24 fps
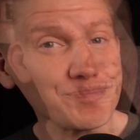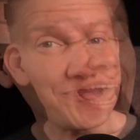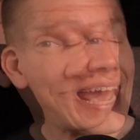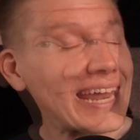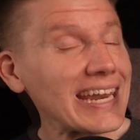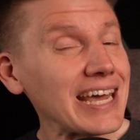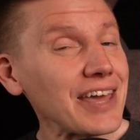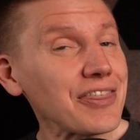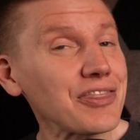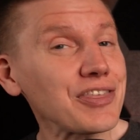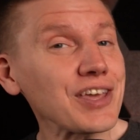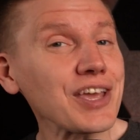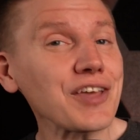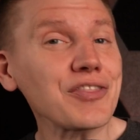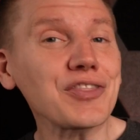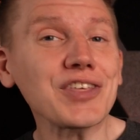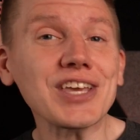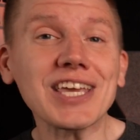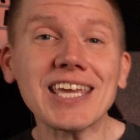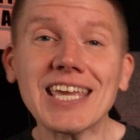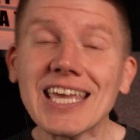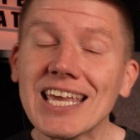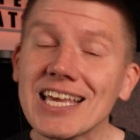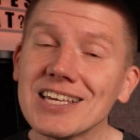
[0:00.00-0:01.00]
And I think
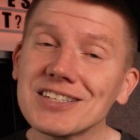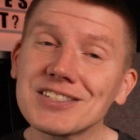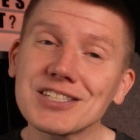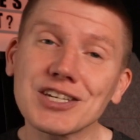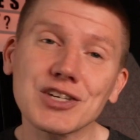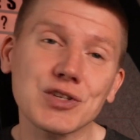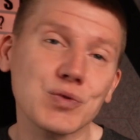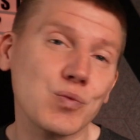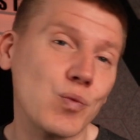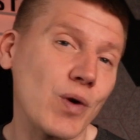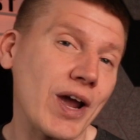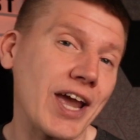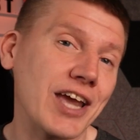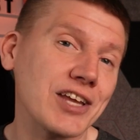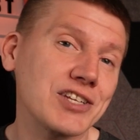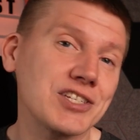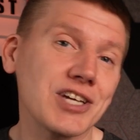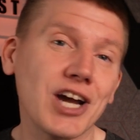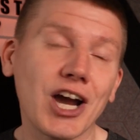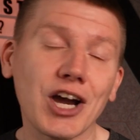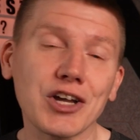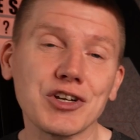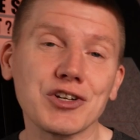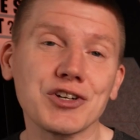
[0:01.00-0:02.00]
the easiest way
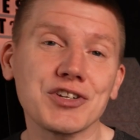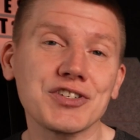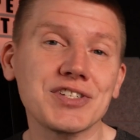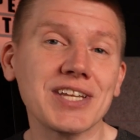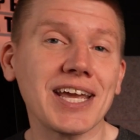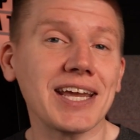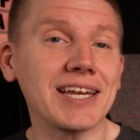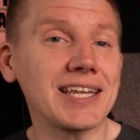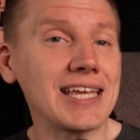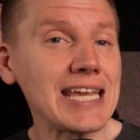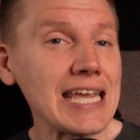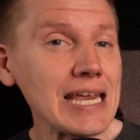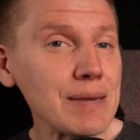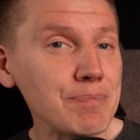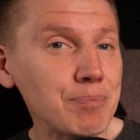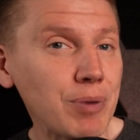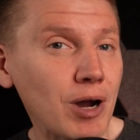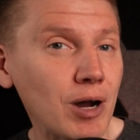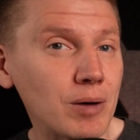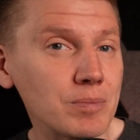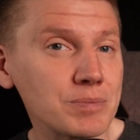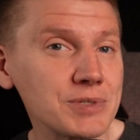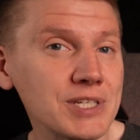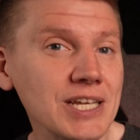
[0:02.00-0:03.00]
to understand heat
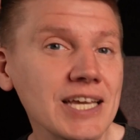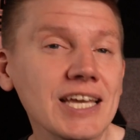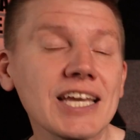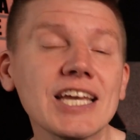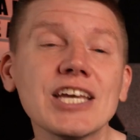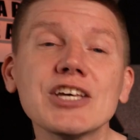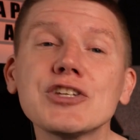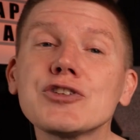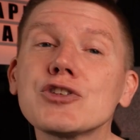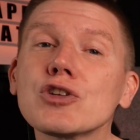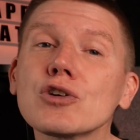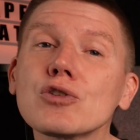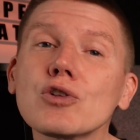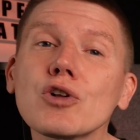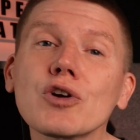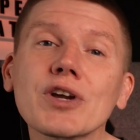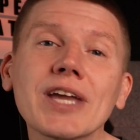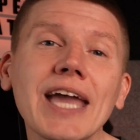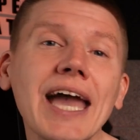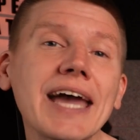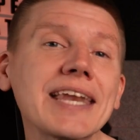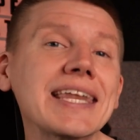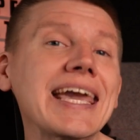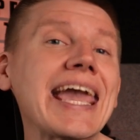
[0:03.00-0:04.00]
pumps is to look
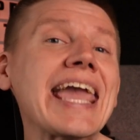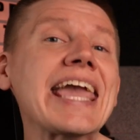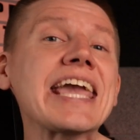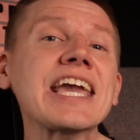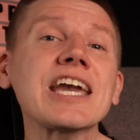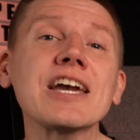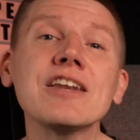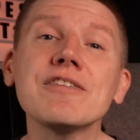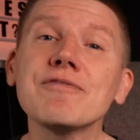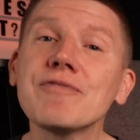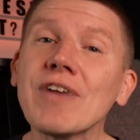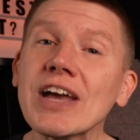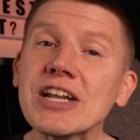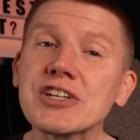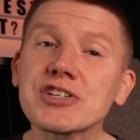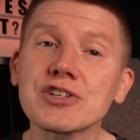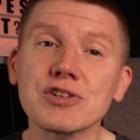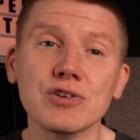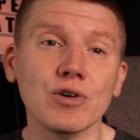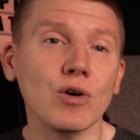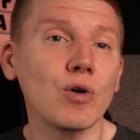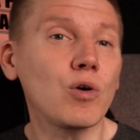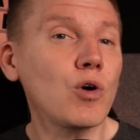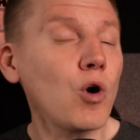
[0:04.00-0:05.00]
at a
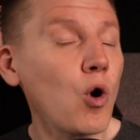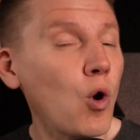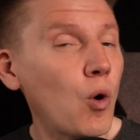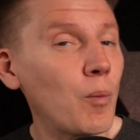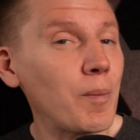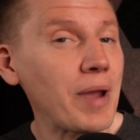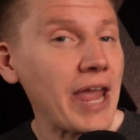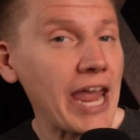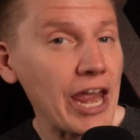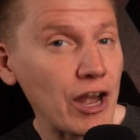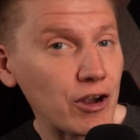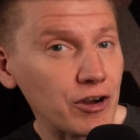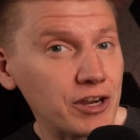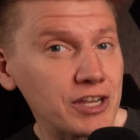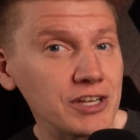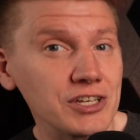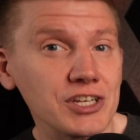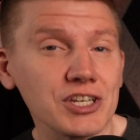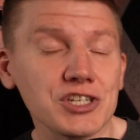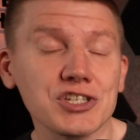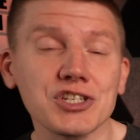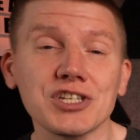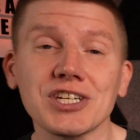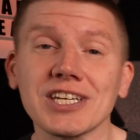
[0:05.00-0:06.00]
conventional home air
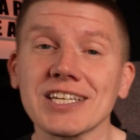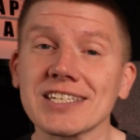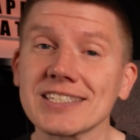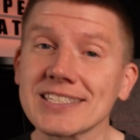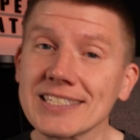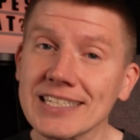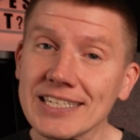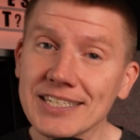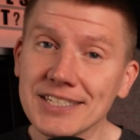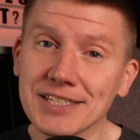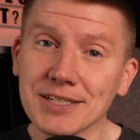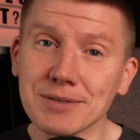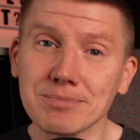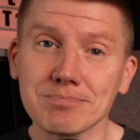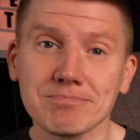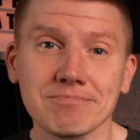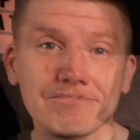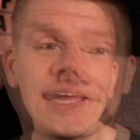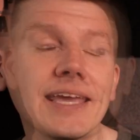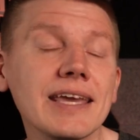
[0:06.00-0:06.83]
conditioning system.